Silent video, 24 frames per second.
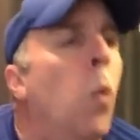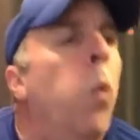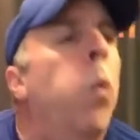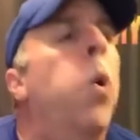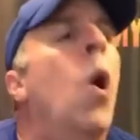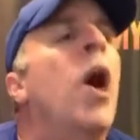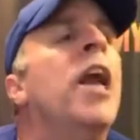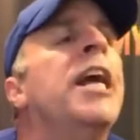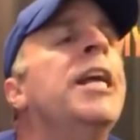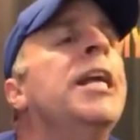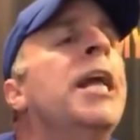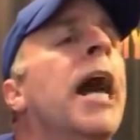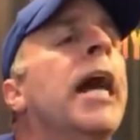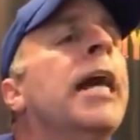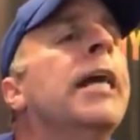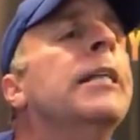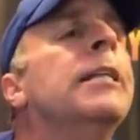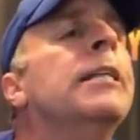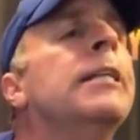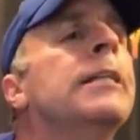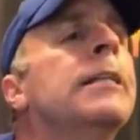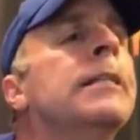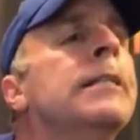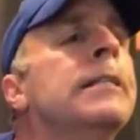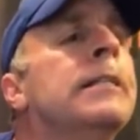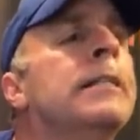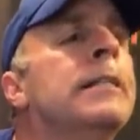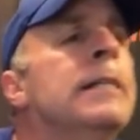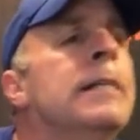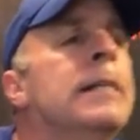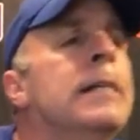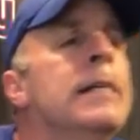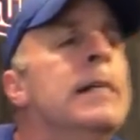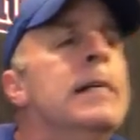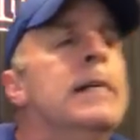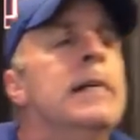What a night.
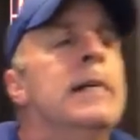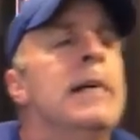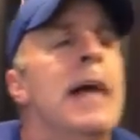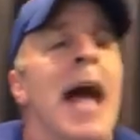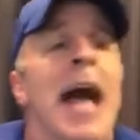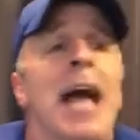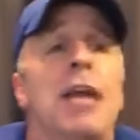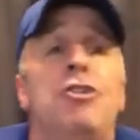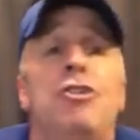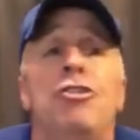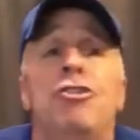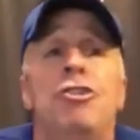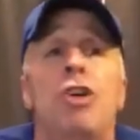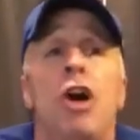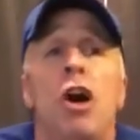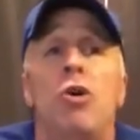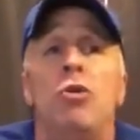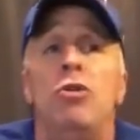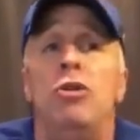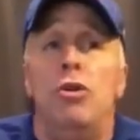As you know,